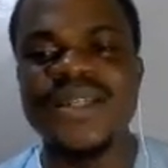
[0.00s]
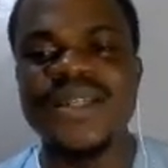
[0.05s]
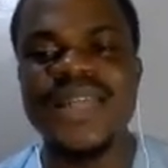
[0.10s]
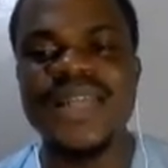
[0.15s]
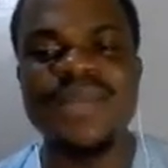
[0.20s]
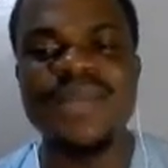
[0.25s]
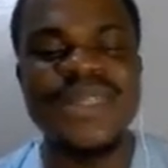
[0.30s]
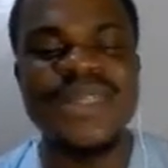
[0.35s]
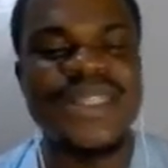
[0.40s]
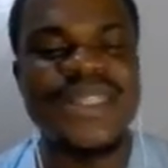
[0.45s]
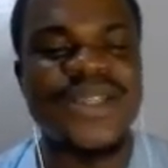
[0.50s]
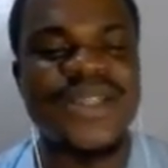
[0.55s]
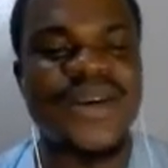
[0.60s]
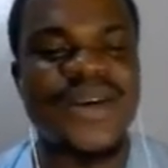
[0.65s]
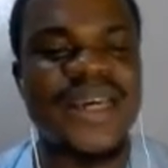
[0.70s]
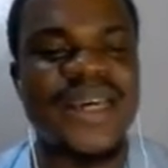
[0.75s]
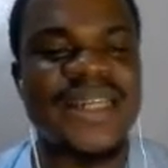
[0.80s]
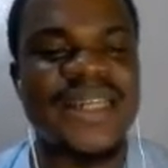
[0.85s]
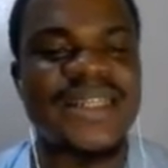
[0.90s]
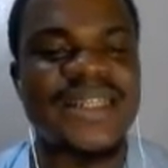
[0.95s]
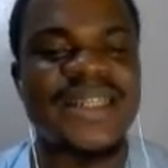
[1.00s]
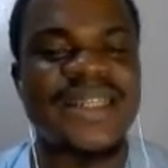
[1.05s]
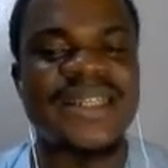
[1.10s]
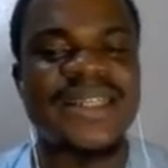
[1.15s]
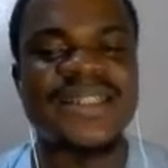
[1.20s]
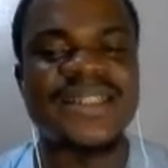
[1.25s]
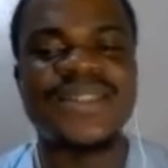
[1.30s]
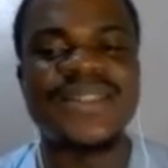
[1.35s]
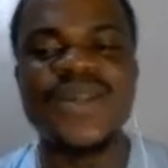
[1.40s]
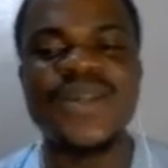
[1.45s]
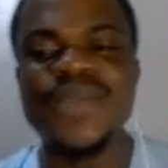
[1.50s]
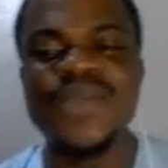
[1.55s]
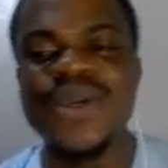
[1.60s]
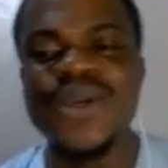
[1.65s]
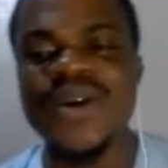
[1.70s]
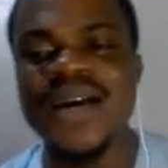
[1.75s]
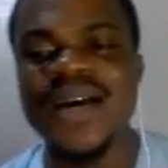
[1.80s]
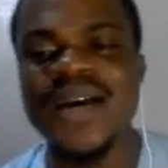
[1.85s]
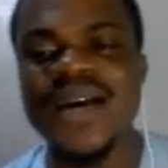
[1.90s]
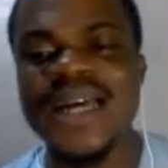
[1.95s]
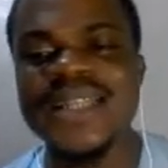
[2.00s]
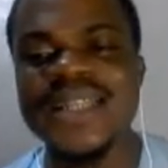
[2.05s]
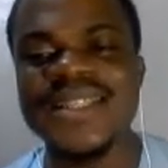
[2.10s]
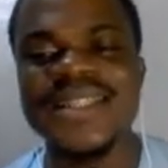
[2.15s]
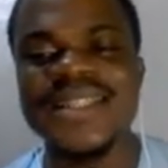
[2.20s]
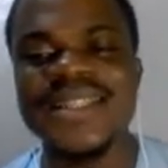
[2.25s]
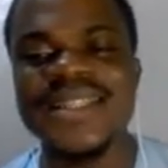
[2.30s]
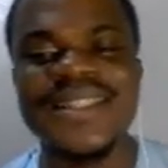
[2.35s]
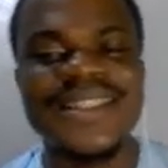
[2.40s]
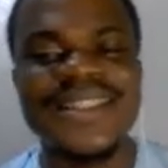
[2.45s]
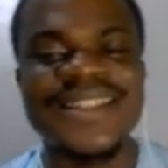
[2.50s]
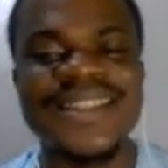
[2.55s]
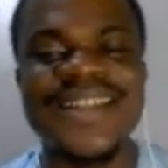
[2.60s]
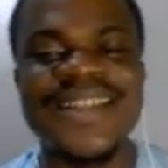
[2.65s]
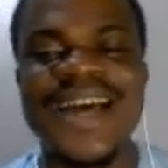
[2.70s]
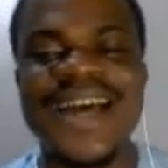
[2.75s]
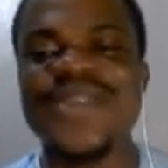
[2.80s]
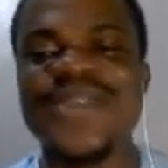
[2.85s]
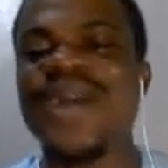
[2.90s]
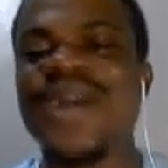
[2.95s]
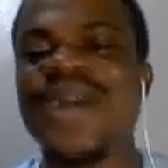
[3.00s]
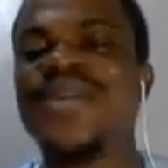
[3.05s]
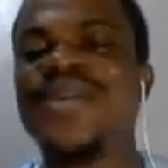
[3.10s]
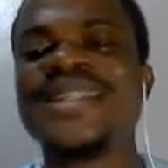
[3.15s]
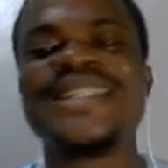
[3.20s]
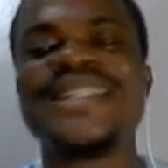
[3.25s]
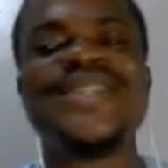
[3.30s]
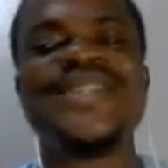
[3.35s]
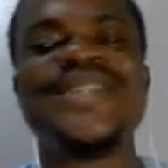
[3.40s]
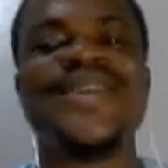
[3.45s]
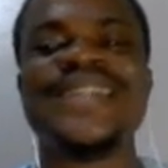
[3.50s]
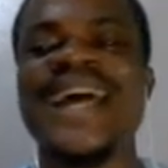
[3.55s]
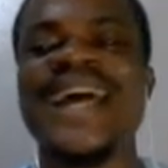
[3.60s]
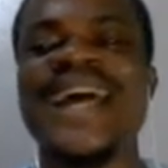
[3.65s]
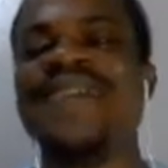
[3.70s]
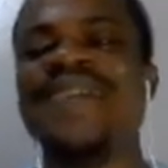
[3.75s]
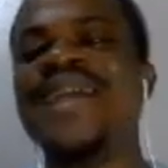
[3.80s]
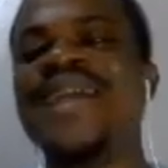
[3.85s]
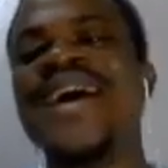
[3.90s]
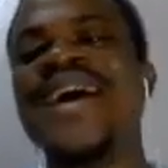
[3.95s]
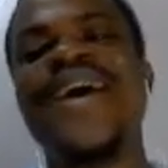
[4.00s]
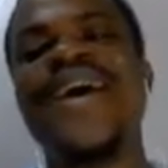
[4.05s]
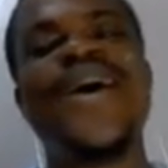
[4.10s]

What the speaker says: Let me see your head. Show me your hand. This, that. You are wasting your time.